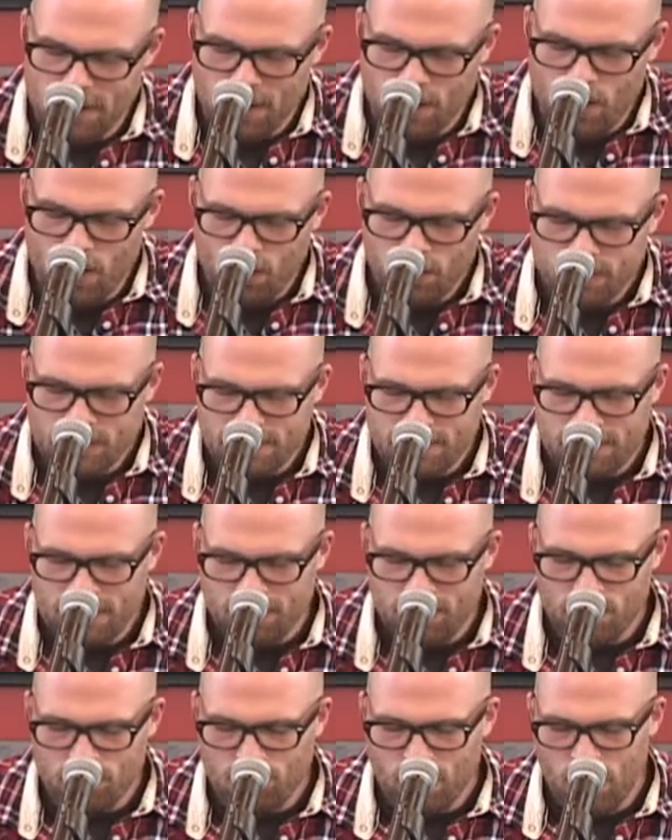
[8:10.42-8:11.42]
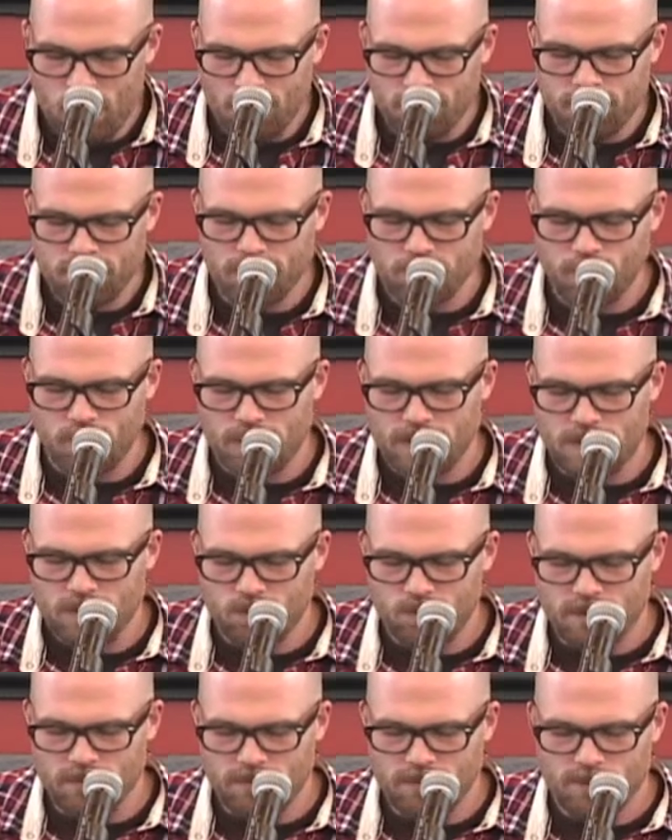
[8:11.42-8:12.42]
Only 7 poems from
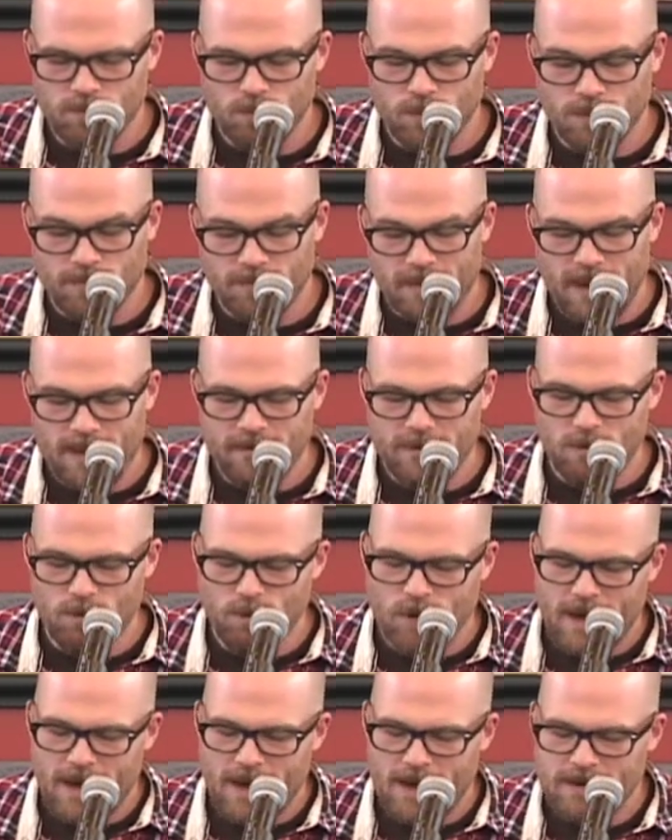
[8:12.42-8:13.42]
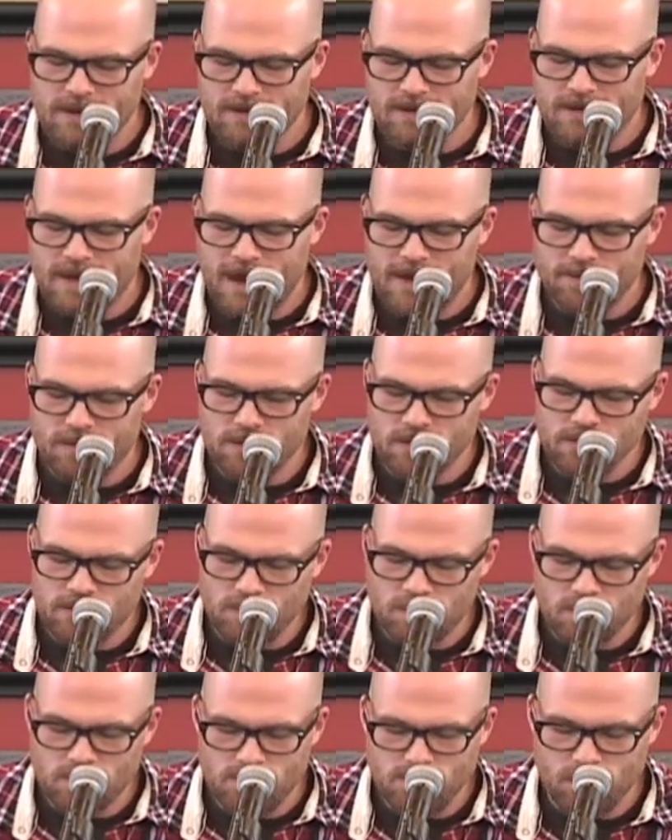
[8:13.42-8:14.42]
Winterward would find their way into Stafford's
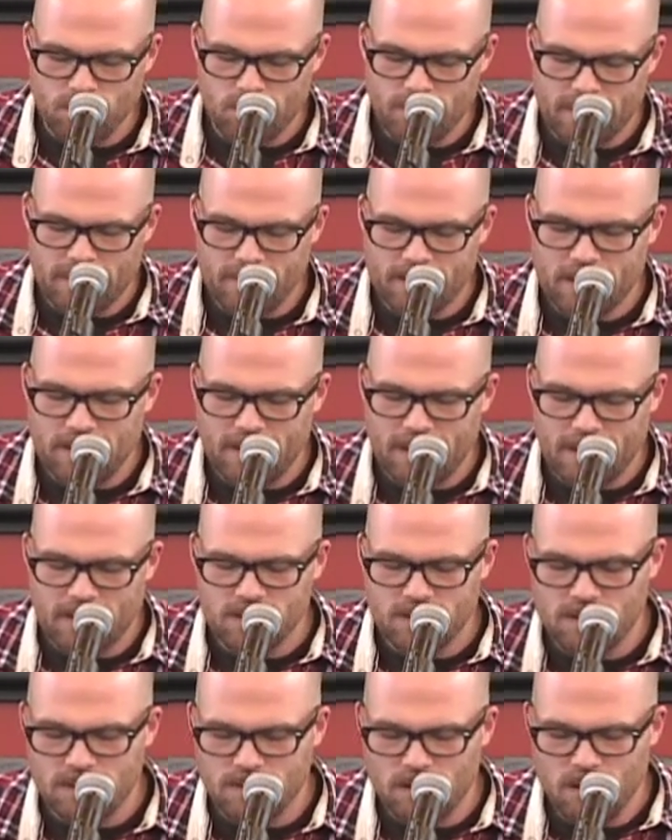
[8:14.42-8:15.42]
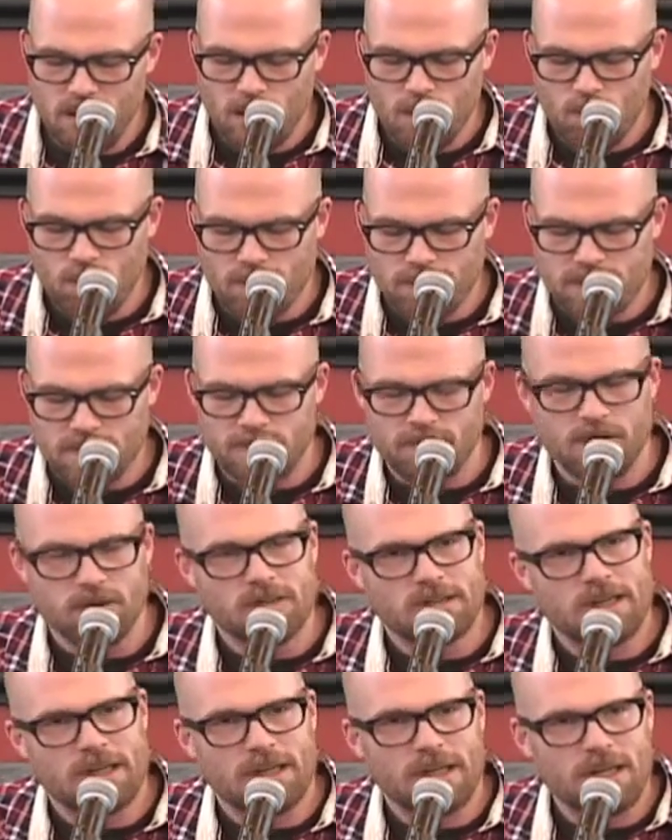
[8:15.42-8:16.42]
first full-length collection, West of Your
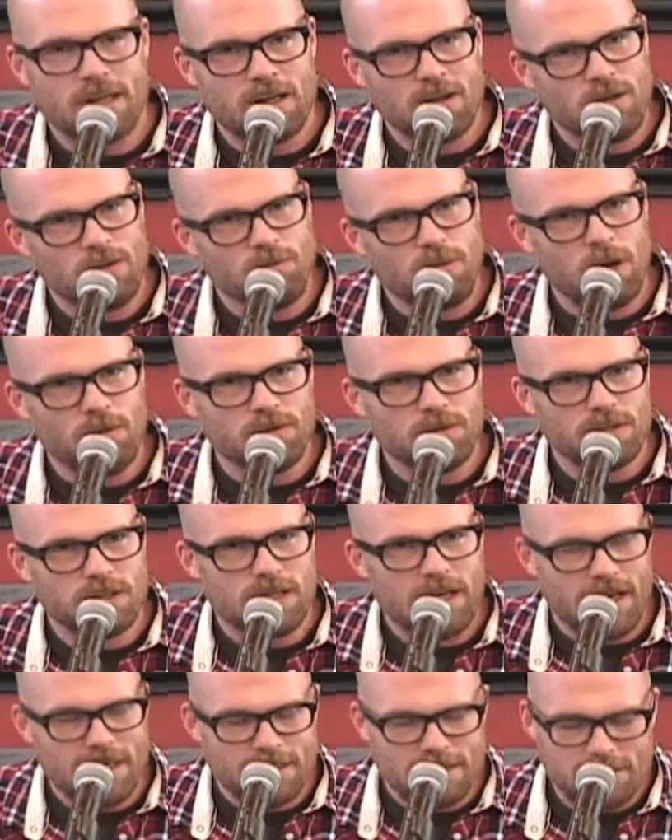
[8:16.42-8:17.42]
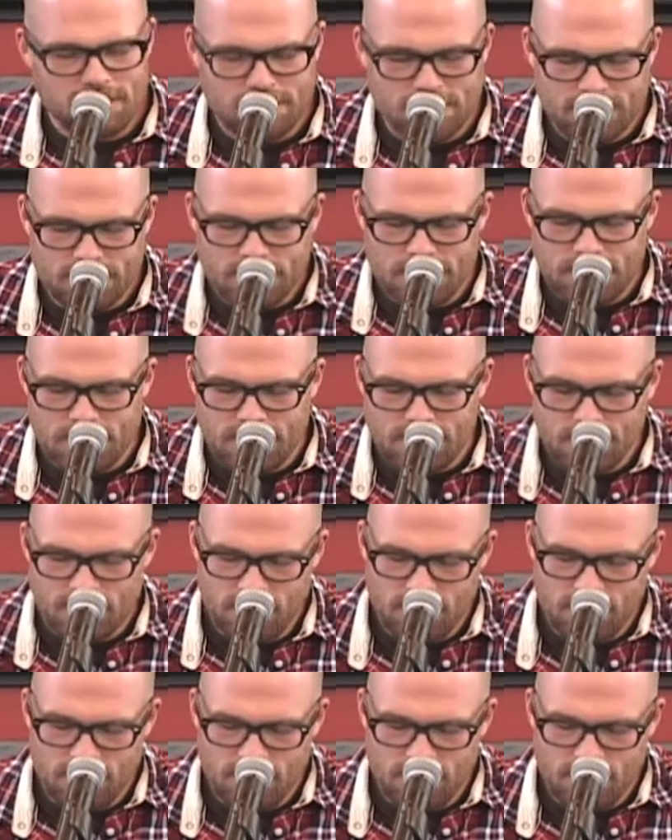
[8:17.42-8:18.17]
City, published in 1960.